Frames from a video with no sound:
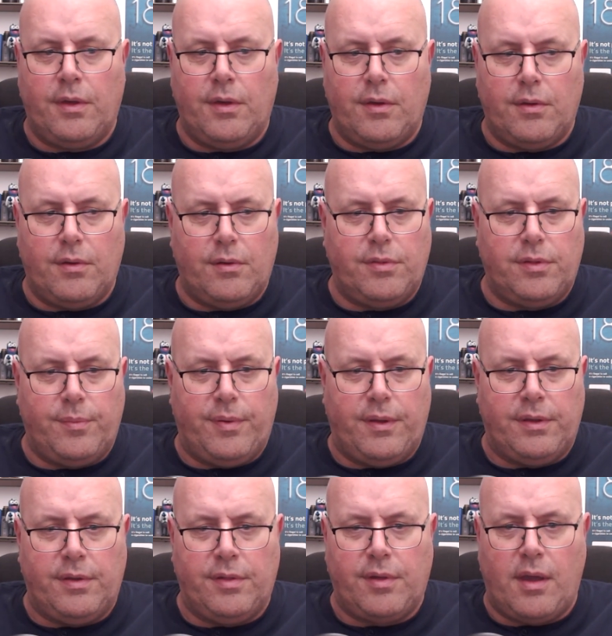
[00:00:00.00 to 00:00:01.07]
All the
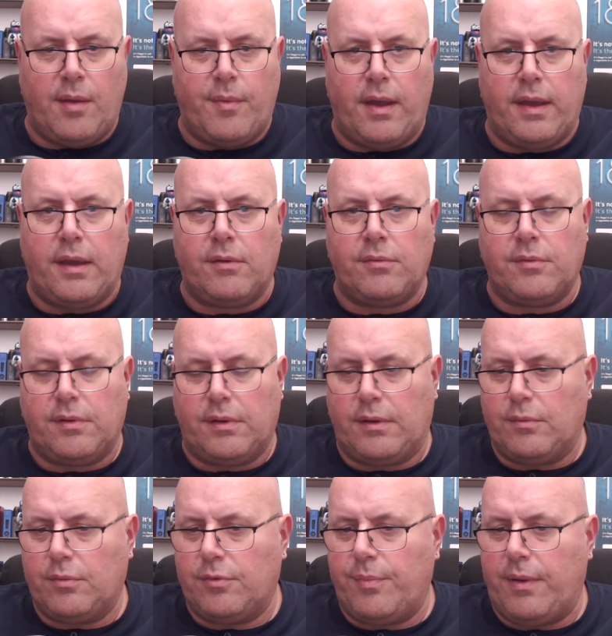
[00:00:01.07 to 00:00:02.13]
opinions are my own.
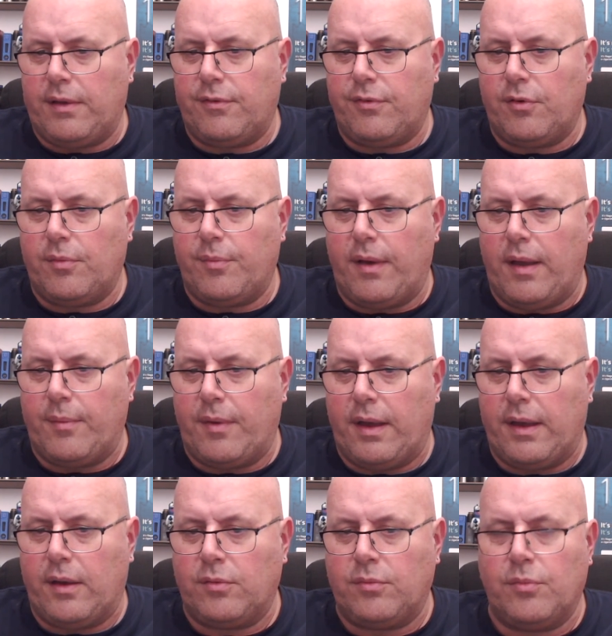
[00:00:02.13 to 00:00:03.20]
It was paid for by
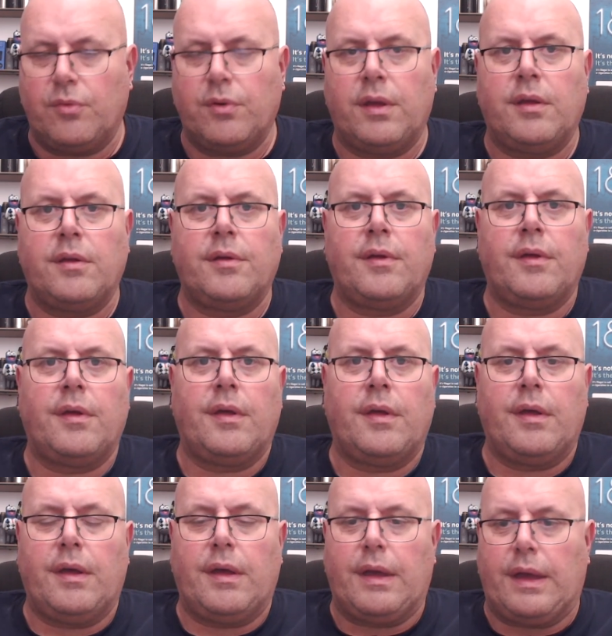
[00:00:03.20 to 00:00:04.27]
my own money,
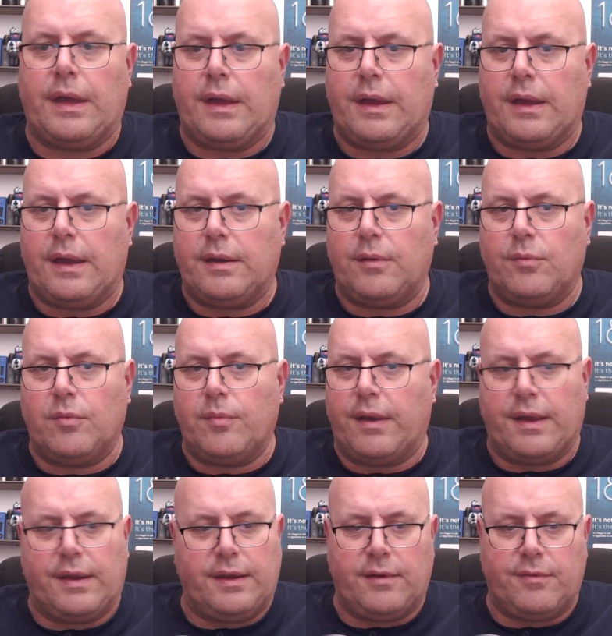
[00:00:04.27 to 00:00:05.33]
and it won't make
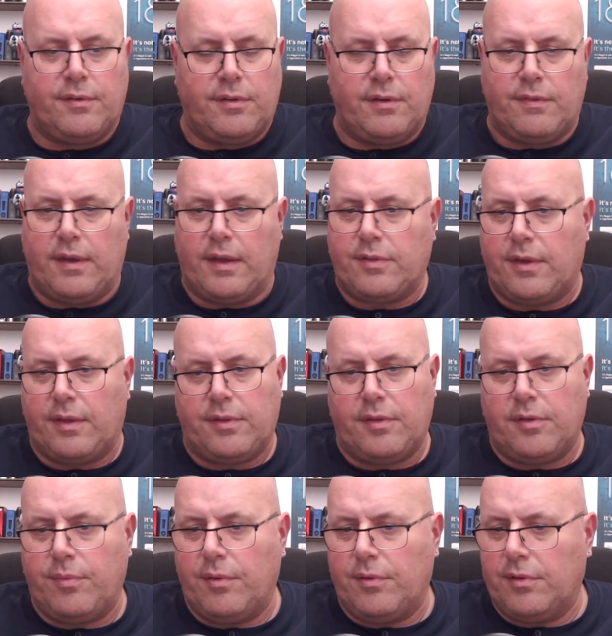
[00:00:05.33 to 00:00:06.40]
any difference if they had sent it,
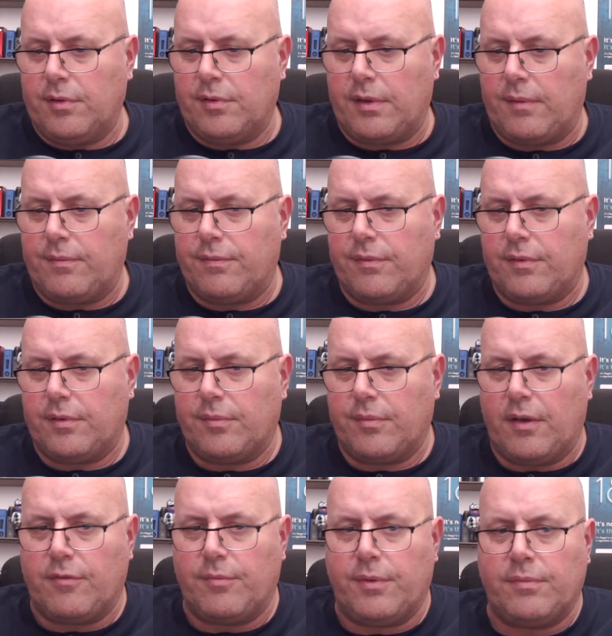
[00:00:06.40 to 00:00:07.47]
to be honest, because
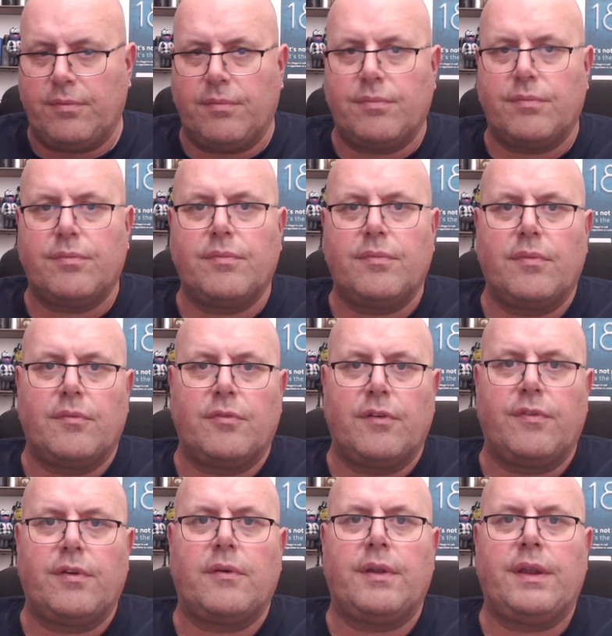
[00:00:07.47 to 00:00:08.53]
I've been
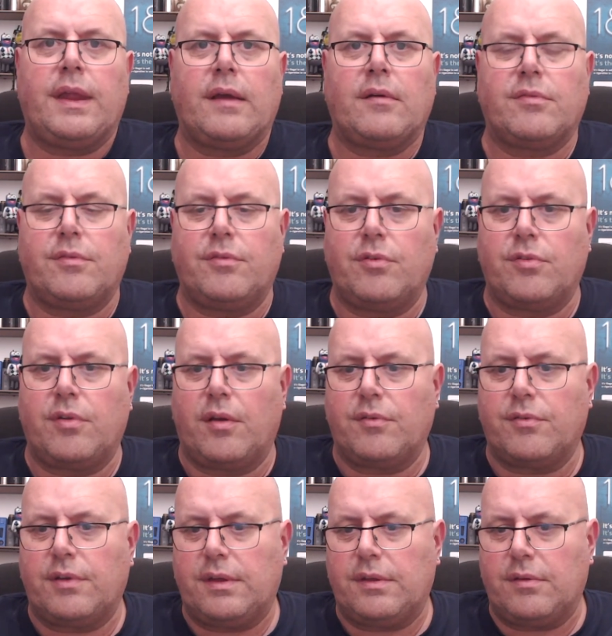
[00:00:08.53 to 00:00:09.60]
reviewing now for just
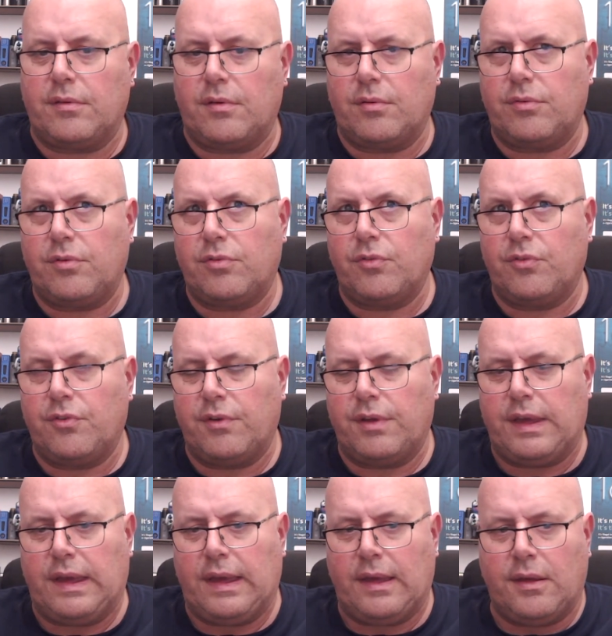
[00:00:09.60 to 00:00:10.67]
under a
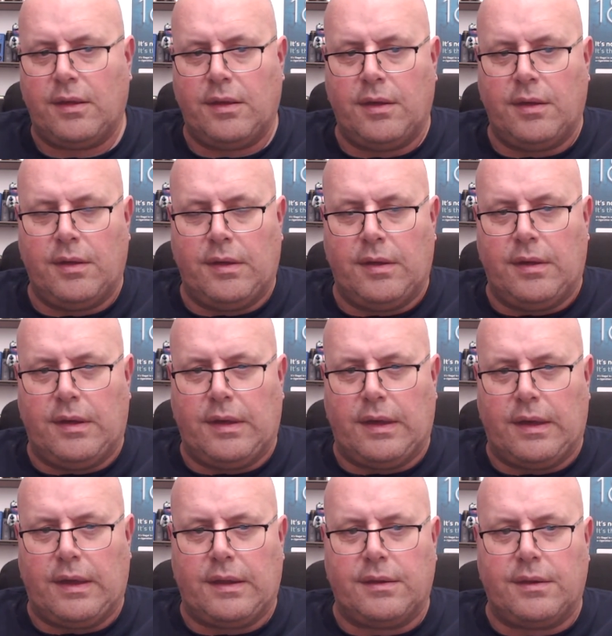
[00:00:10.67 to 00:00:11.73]
year,
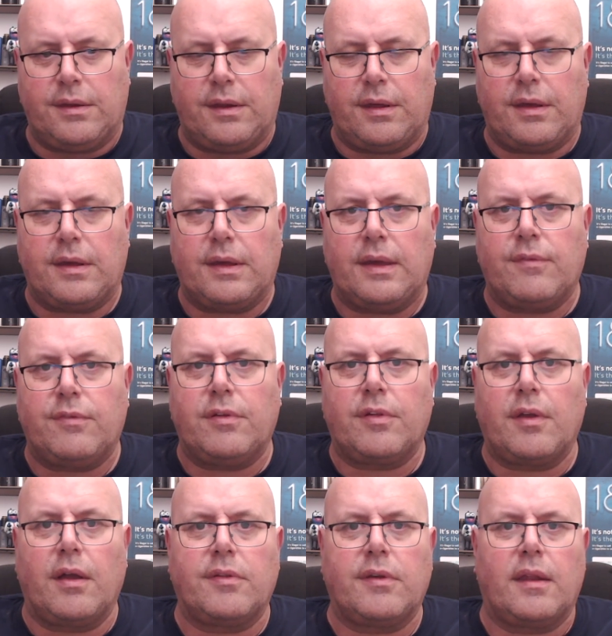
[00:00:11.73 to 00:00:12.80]
and if you
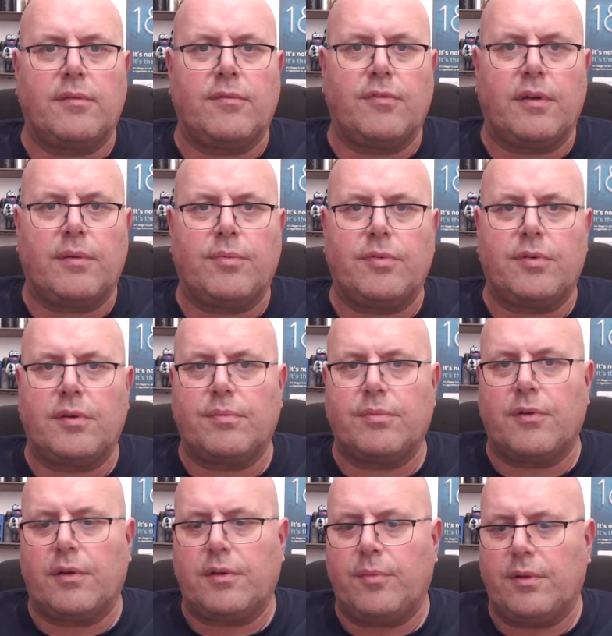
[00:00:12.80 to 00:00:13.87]
start telling fibs, your
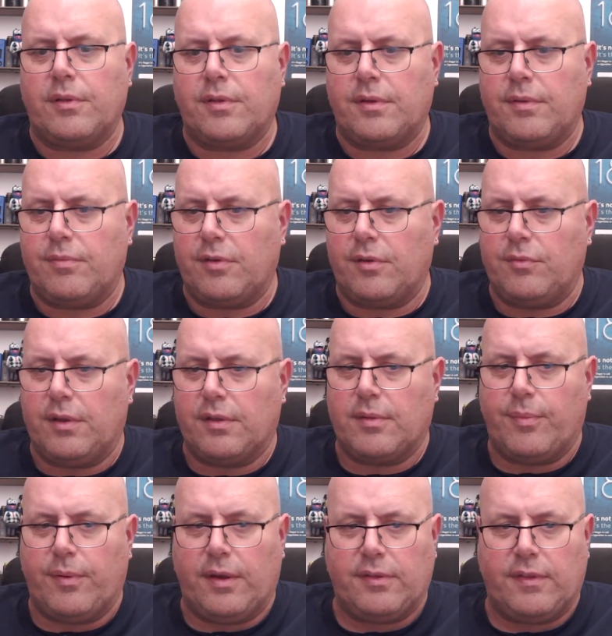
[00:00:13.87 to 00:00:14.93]
credibility soon
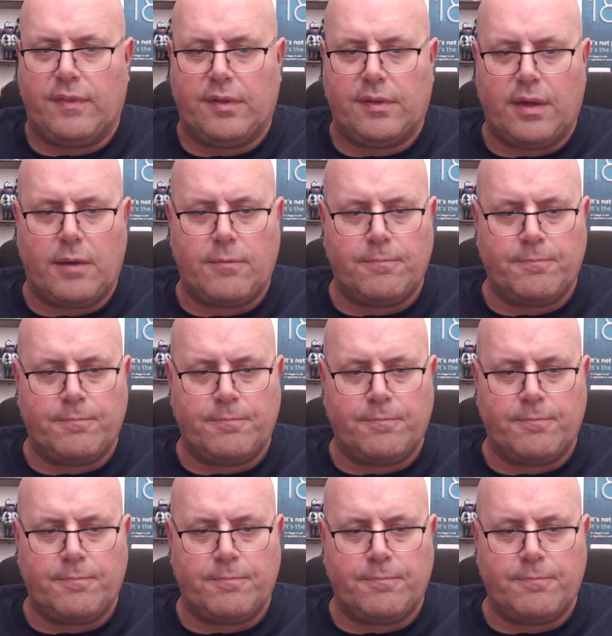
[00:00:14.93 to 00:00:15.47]
disappears in this game.